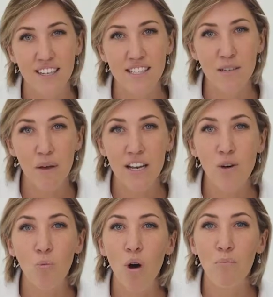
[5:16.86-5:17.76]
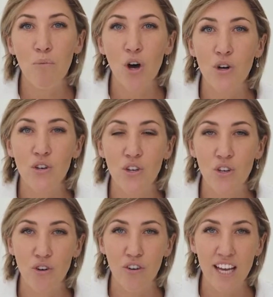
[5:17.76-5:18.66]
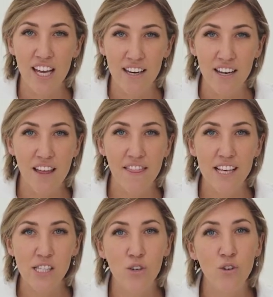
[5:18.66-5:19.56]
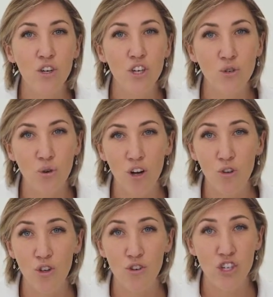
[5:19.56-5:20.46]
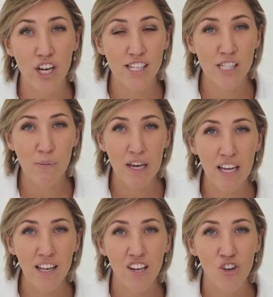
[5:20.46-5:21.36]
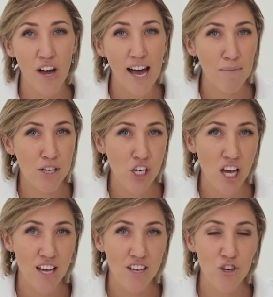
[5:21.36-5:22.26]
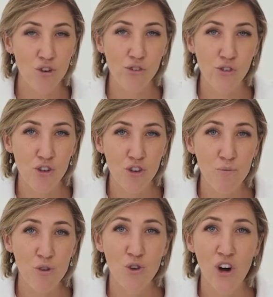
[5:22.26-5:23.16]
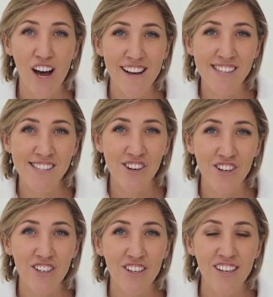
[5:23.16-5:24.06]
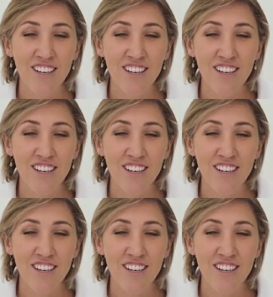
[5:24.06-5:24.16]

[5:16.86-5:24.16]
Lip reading: Depending on what mode you're in, this could control your shutter speed, your aperture, your zoom, your ISO.